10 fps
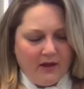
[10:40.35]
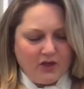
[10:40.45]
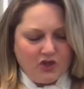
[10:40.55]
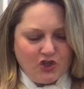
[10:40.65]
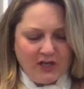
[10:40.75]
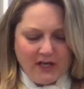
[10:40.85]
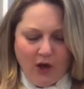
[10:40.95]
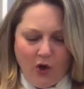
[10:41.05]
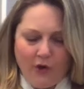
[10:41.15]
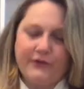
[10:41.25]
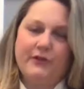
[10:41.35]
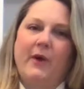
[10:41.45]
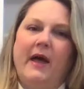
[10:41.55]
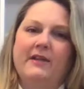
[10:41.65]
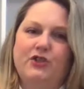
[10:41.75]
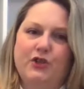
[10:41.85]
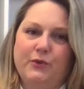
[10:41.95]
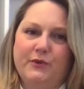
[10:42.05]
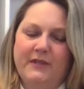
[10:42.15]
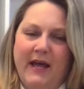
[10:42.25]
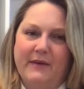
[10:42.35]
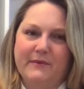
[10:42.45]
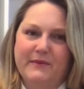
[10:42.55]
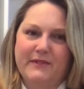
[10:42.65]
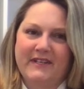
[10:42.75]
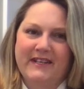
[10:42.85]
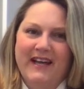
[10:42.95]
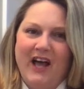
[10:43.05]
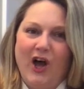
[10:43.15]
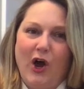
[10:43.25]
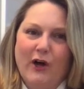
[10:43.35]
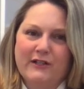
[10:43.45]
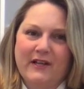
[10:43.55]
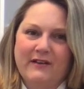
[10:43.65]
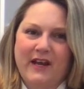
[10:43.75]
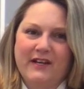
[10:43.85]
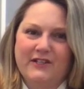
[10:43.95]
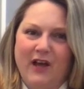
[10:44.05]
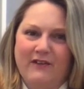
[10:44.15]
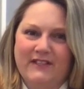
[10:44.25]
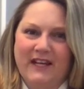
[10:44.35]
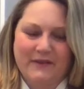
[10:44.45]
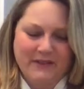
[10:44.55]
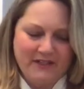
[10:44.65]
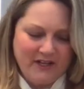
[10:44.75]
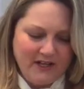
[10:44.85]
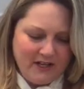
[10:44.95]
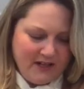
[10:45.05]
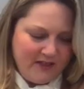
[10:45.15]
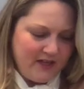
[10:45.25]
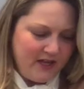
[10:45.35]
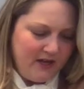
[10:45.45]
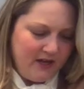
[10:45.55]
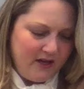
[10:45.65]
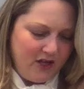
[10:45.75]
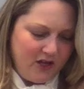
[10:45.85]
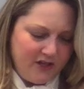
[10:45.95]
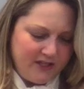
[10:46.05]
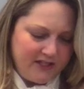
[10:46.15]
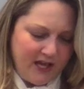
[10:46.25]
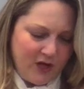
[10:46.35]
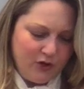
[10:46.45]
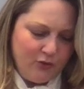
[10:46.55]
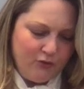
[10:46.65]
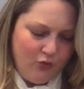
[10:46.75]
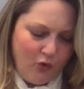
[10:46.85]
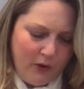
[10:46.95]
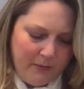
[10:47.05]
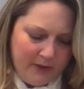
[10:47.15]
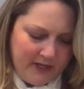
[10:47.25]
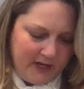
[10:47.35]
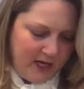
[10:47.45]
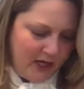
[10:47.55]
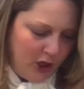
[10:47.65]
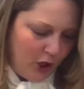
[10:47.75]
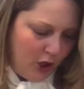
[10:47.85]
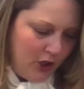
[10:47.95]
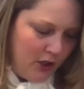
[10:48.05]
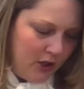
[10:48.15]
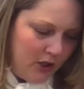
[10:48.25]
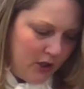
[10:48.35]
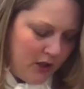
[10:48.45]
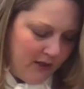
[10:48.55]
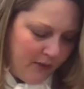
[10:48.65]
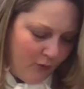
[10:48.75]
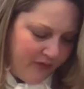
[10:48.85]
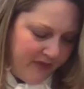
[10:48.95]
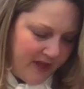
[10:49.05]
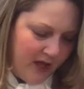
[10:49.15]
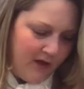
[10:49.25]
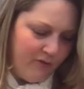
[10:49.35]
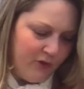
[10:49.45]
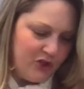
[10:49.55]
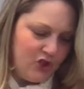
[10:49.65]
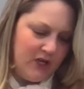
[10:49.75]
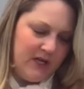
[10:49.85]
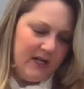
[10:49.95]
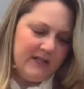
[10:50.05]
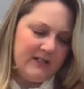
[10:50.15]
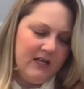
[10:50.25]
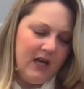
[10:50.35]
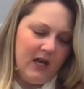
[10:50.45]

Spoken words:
G also has two sounds, a hard sound and a soft sound. The sound you normally hear or think of with G is G.